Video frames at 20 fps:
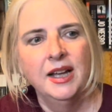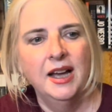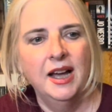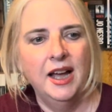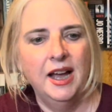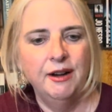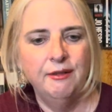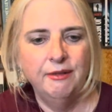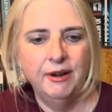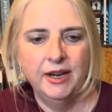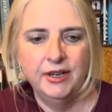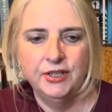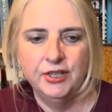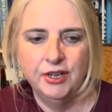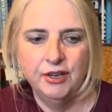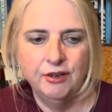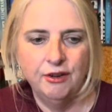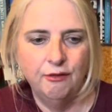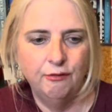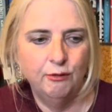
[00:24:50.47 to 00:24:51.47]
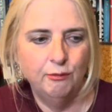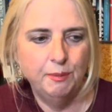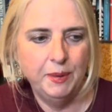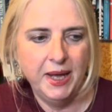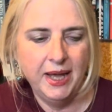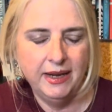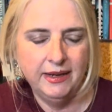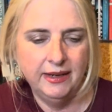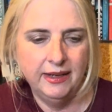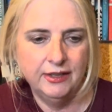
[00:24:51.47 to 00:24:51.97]
I read her novel
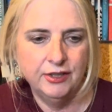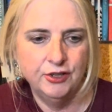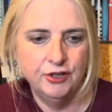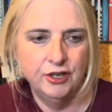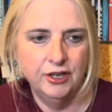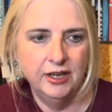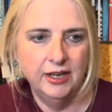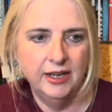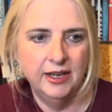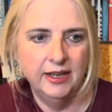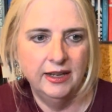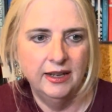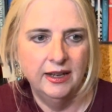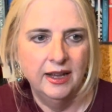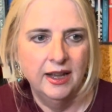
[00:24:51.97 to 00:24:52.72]
Pet last year.